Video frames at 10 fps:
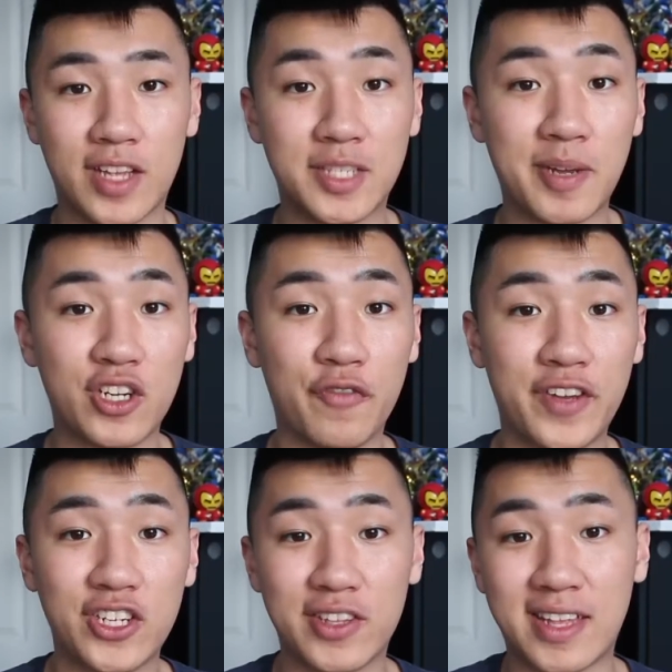A special
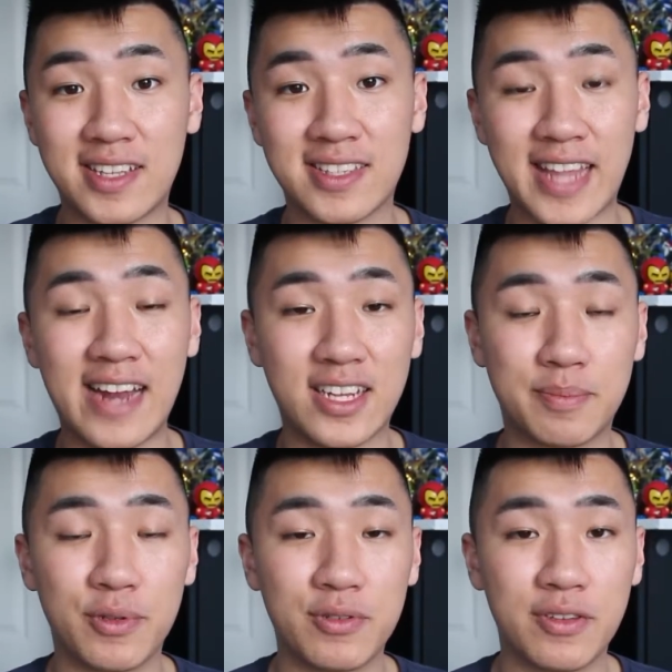feature that these Landnics
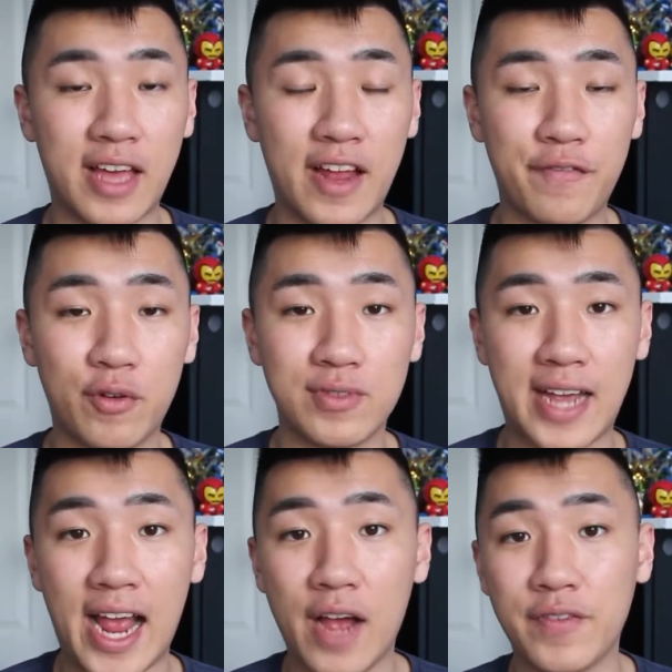Bluetooth headphones
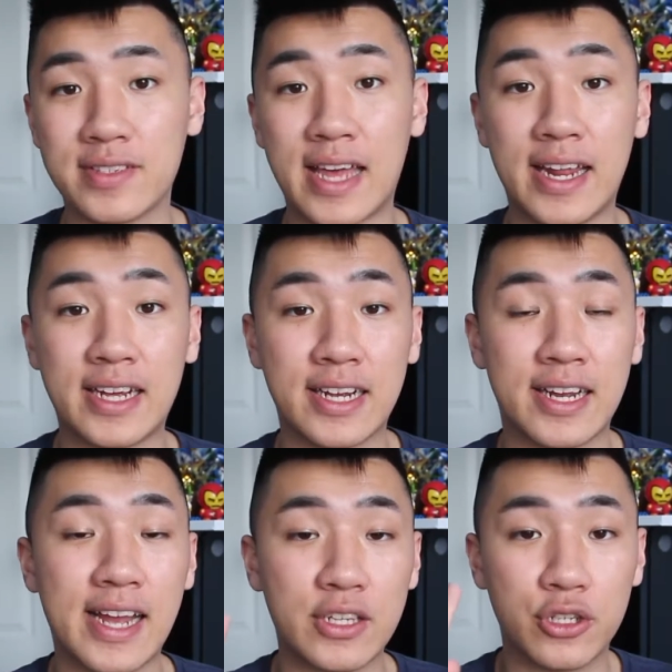have is that it can connect